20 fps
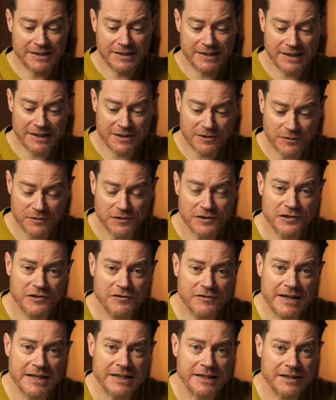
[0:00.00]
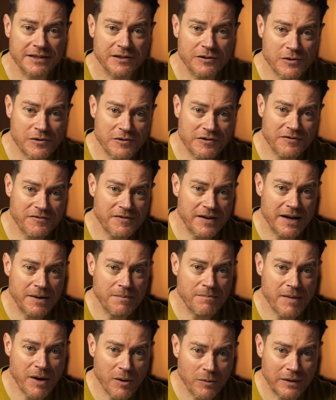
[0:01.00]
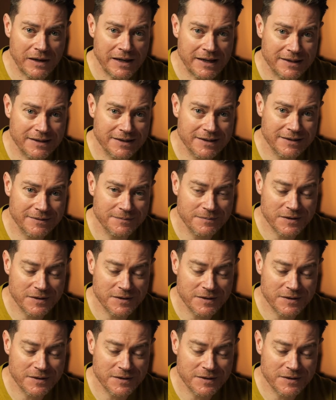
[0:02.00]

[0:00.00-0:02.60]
and that's on the screen. It's Nurofen meltlets.